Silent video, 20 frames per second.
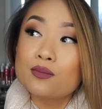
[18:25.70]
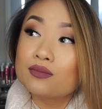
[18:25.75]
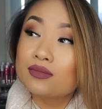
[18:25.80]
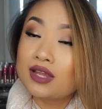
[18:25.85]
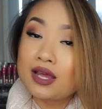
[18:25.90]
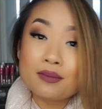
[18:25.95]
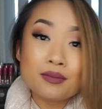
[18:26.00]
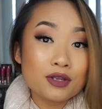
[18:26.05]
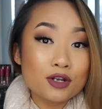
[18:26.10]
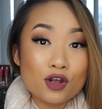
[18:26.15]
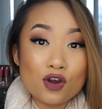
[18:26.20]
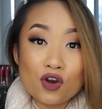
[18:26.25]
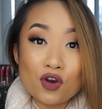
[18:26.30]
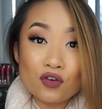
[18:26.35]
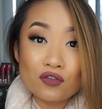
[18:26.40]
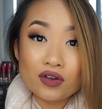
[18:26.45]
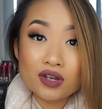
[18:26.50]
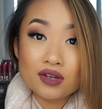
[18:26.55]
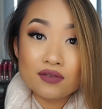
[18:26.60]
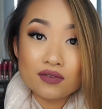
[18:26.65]
Let me know
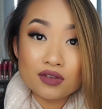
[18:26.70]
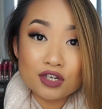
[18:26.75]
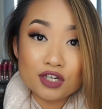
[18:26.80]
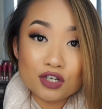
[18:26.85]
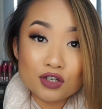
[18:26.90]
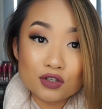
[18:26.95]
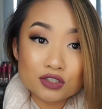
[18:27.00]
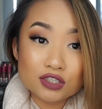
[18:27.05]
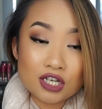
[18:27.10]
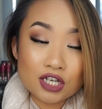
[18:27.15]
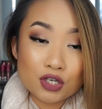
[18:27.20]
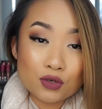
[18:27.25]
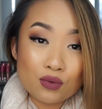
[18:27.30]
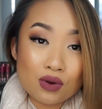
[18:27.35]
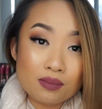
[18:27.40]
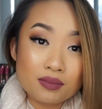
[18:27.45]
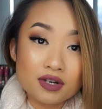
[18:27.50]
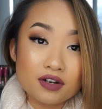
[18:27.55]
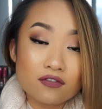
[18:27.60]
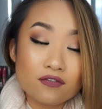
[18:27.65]
of any videos that you
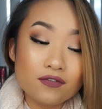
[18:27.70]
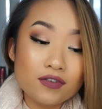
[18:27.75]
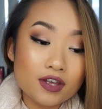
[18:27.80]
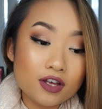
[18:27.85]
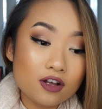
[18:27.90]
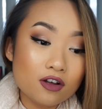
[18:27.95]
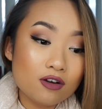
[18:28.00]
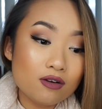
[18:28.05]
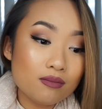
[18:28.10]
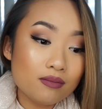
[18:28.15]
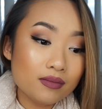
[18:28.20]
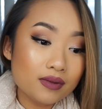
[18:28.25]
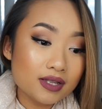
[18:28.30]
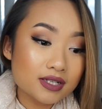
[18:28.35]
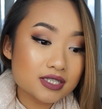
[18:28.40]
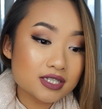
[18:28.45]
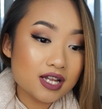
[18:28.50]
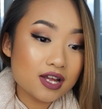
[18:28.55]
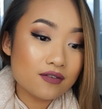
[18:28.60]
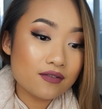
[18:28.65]
want me to film and
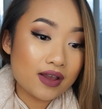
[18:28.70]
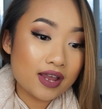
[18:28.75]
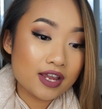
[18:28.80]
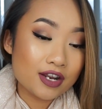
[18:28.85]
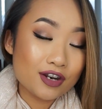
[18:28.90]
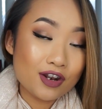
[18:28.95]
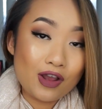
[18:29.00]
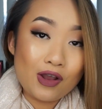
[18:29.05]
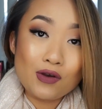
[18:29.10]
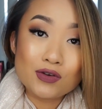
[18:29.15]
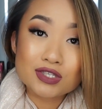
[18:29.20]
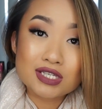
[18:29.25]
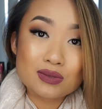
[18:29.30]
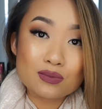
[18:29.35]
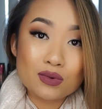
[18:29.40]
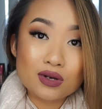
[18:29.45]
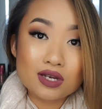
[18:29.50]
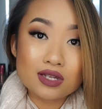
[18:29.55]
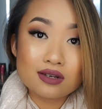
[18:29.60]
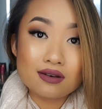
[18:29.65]
stuff. I know
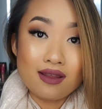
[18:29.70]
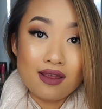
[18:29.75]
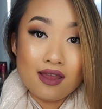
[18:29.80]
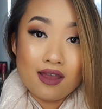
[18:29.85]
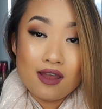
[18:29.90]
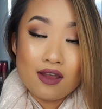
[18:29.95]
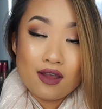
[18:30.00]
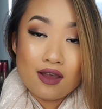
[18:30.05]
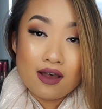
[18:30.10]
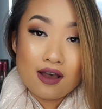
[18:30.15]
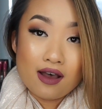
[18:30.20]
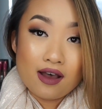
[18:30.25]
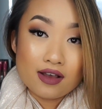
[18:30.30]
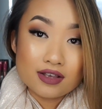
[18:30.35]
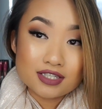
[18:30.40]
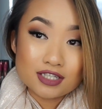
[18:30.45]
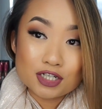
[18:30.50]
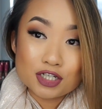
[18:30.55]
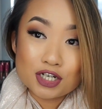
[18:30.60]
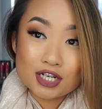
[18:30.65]
someone
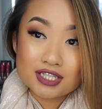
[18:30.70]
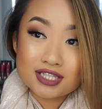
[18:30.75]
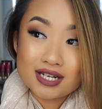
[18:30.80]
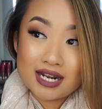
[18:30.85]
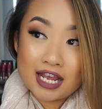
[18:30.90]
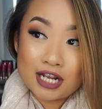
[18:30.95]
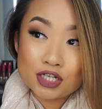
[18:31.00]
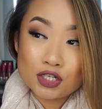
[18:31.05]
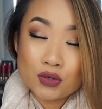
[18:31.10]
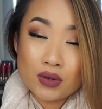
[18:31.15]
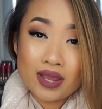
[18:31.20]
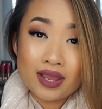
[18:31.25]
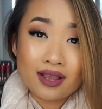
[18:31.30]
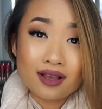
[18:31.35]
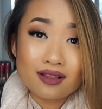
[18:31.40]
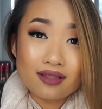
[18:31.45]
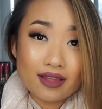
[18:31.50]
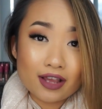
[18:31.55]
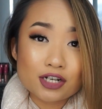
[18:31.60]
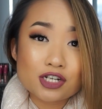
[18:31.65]
suggested I do a
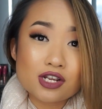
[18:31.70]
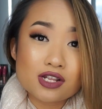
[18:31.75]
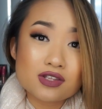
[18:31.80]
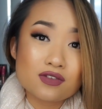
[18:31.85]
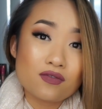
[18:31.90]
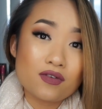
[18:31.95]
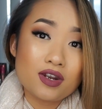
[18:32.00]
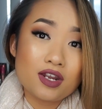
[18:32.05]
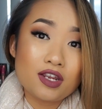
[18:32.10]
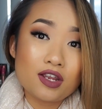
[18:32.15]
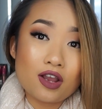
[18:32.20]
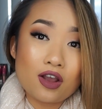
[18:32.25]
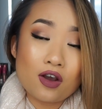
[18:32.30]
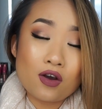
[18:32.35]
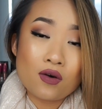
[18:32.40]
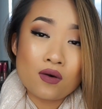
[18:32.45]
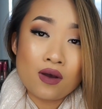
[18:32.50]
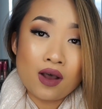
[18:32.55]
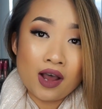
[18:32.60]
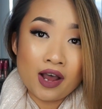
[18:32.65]
collections
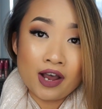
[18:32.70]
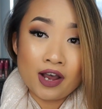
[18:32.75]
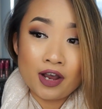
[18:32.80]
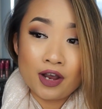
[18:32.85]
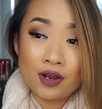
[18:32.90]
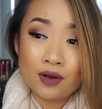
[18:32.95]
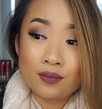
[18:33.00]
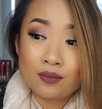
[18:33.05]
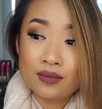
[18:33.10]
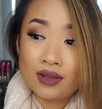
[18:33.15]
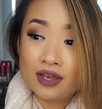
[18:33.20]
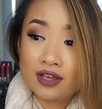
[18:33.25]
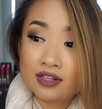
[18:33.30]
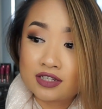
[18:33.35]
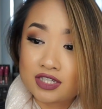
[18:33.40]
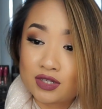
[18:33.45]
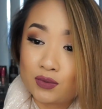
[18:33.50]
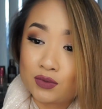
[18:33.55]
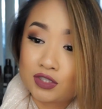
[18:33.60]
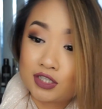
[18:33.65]
video,
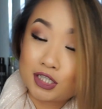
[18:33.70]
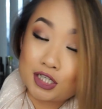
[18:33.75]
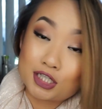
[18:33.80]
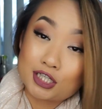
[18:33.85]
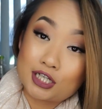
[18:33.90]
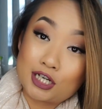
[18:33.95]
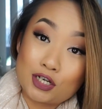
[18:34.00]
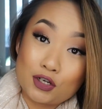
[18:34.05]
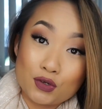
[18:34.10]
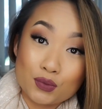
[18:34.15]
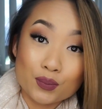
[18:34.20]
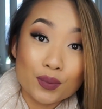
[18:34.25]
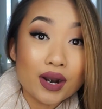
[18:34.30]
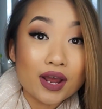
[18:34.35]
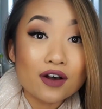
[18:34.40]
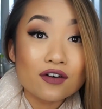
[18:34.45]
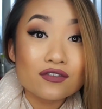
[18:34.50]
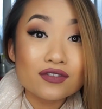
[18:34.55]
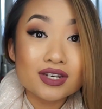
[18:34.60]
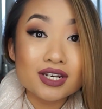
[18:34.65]
and someone suggested I do a
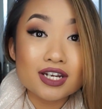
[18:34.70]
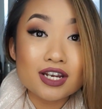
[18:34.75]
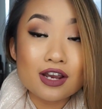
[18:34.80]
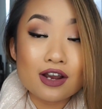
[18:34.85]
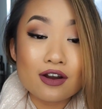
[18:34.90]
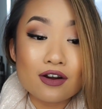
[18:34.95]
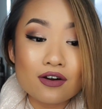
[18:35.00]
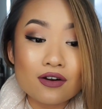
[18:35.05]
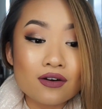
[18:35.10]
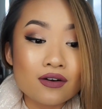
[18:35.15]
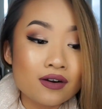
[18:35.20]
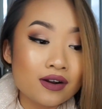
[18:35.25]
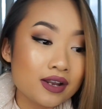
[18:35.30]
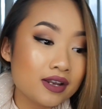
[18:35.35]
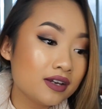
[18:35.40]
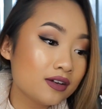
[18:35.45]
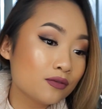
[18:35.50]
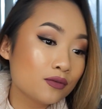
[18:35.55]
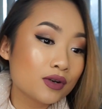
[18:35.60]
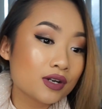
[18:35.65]
brow video
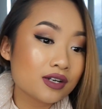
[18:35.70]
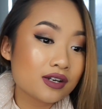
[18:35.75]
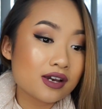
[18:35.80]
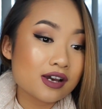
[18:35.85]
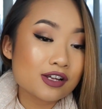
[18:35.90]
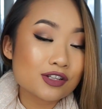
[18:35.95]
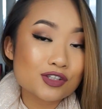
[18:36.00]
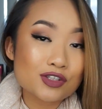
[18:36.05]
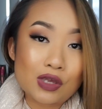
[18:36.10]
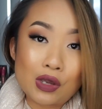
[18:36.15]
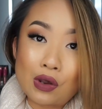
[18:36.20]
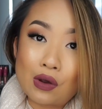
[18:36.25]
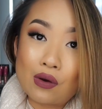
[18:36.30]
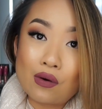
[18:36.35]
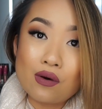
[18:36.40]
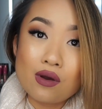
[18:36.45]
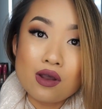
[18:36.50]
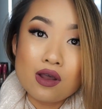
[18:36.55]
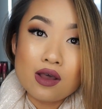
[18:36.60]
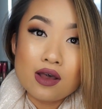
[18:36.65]
and whatnot, so